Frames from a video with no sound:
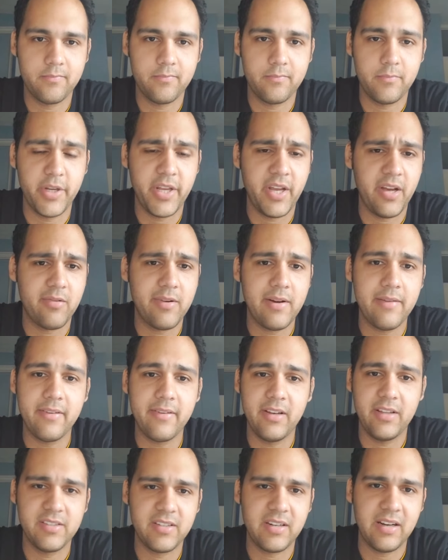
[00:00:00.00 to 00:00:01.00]
But yeah,
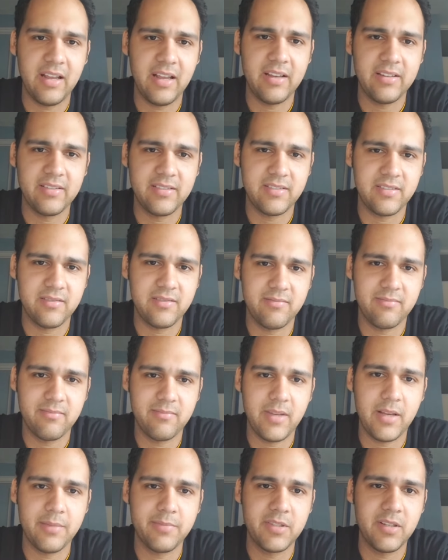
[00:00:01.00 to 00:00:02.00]
Ravel is class.
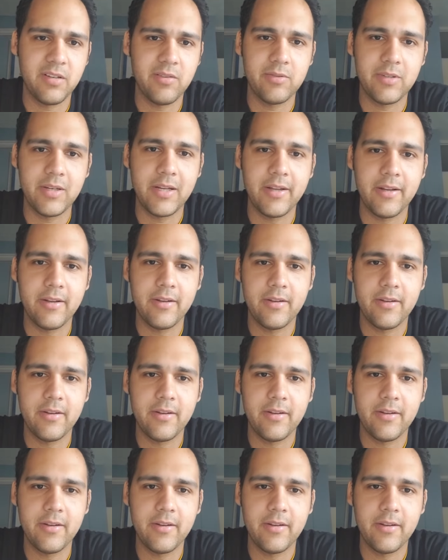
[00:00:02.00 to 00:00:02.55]
Absolutely.